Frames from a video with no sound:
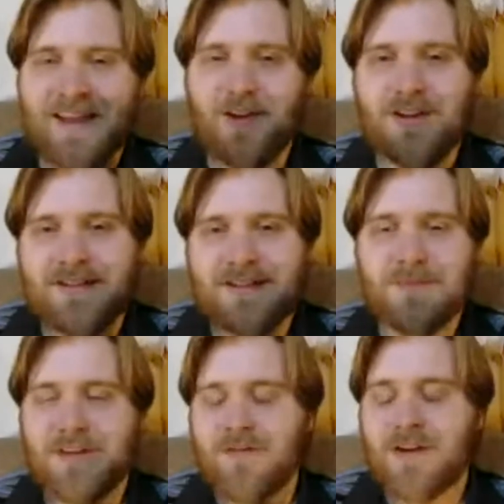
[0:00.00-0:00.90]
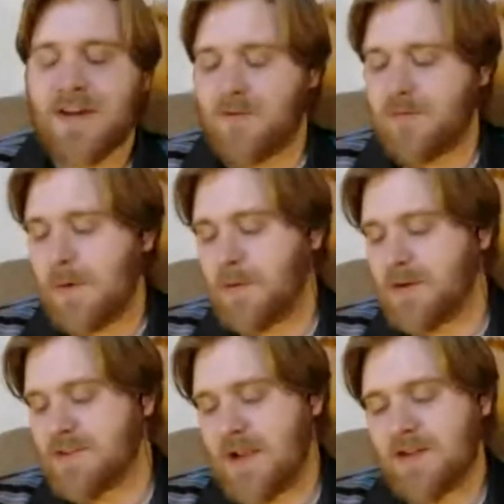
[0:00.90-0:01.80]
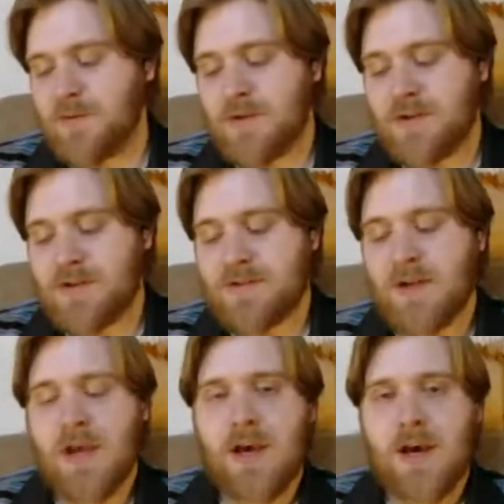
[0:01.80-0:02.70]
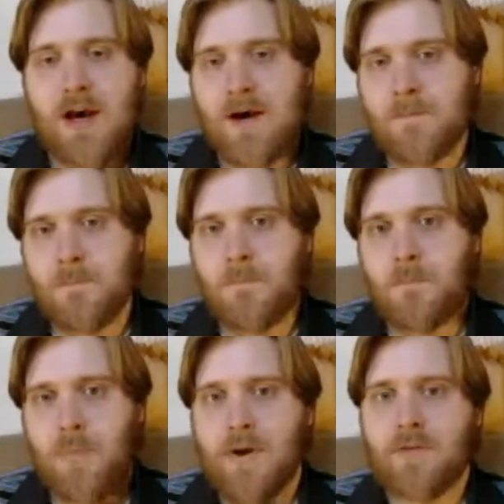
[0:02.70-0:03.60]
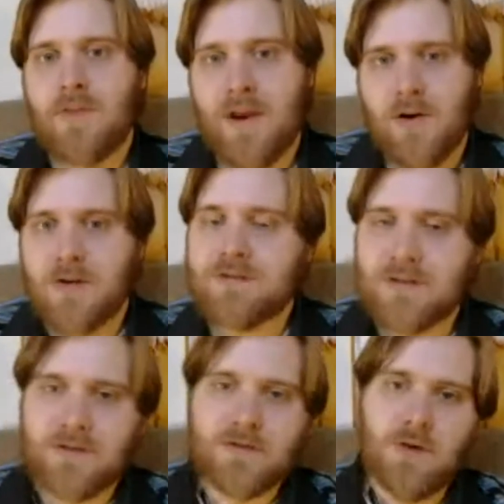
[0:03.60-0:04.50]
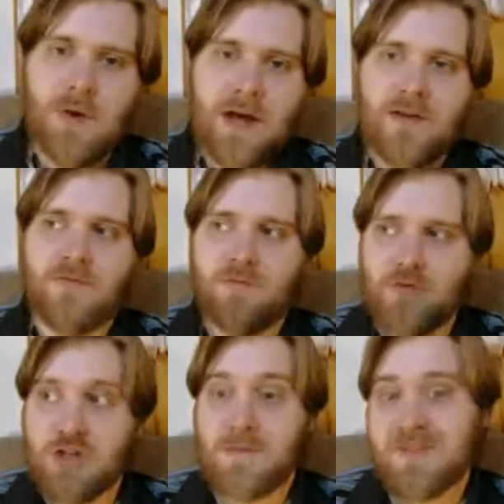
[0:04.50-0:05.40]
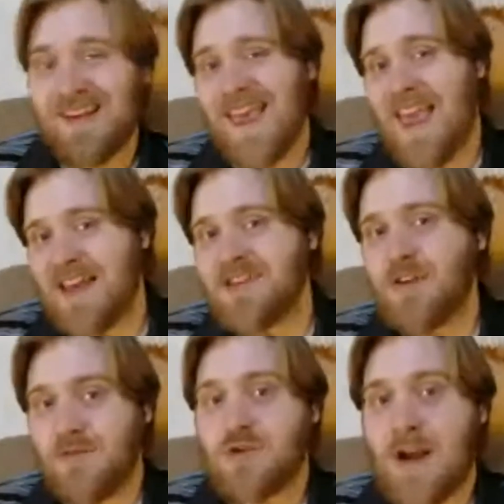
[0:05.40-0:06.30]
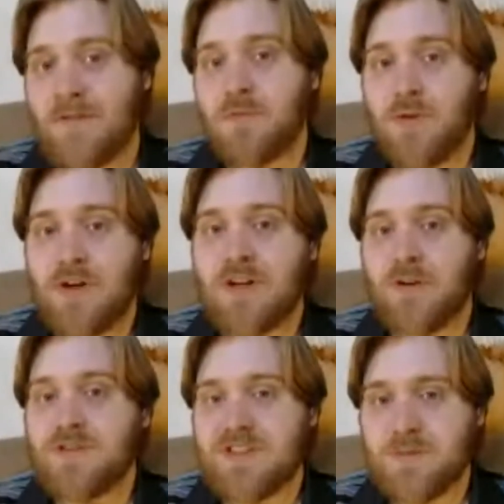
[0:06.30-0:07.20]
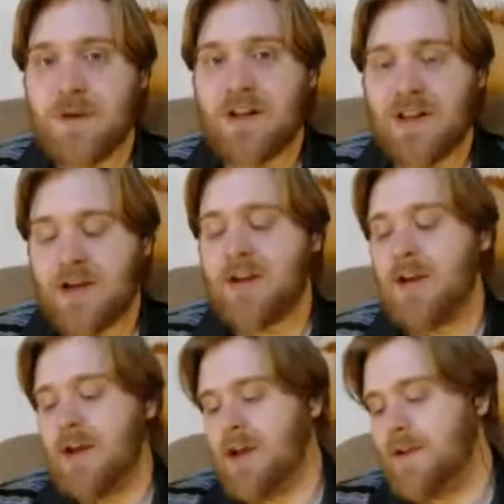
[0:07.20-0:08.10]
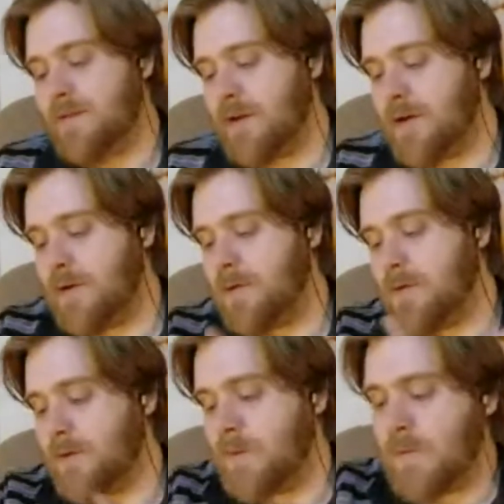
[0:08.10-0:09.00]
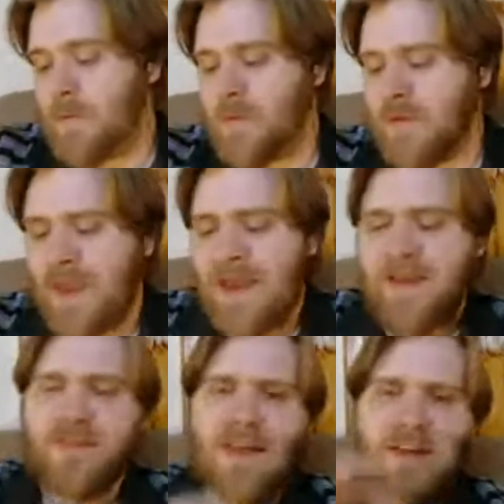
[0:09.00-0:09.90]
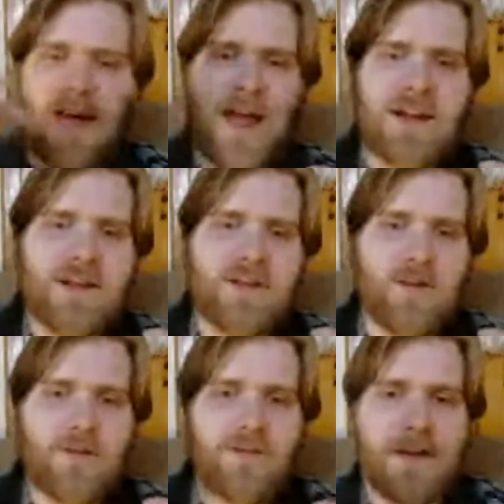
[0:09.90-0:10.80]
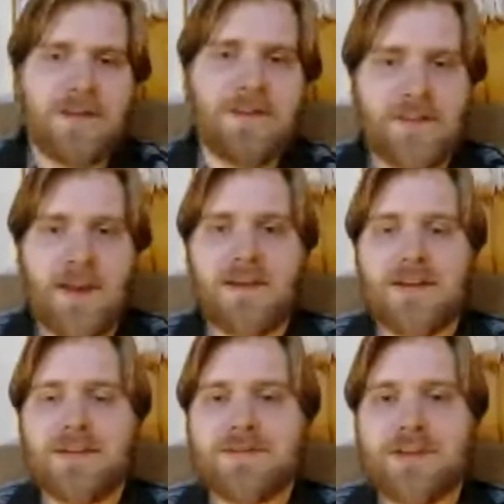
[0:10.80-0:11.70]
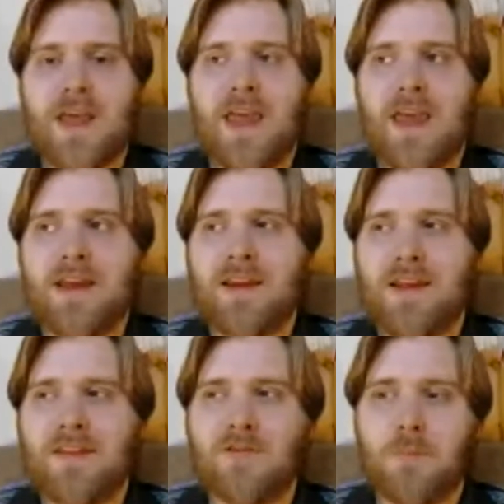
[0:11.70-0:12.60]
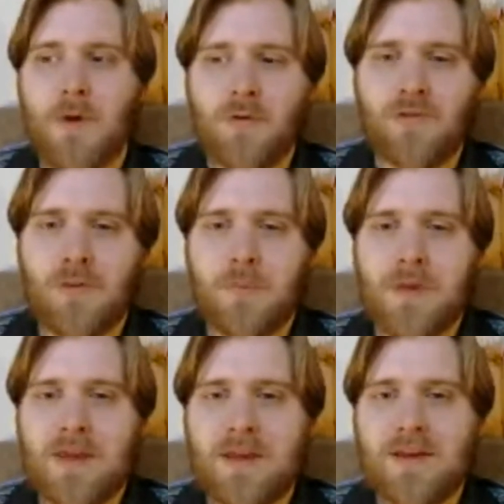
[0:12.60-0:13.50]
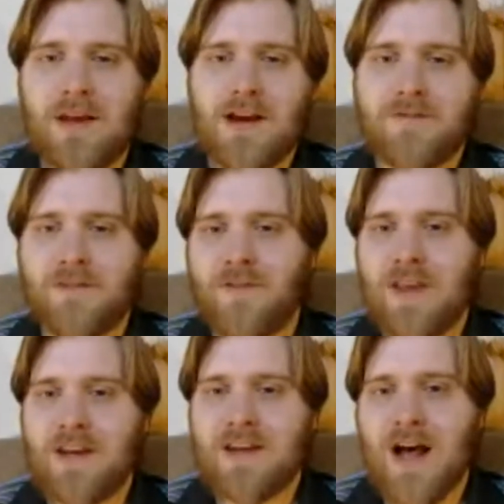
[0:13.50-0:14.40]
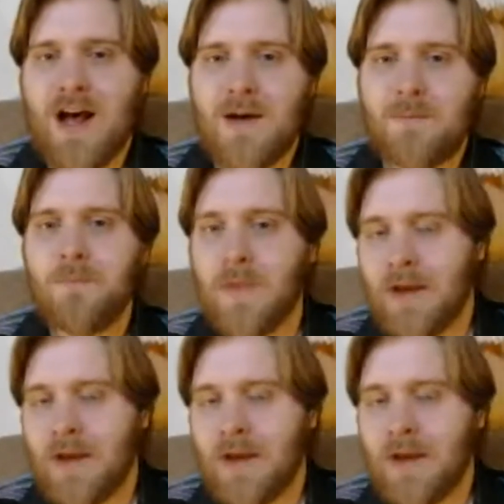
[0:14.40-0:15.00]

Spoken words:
They call it something different. I can't remember exactly what it is. But then also you have ships that can travel pretty close to the speed of light. So they're fighting these aliens, and it's supposed to be kind of a Vietnam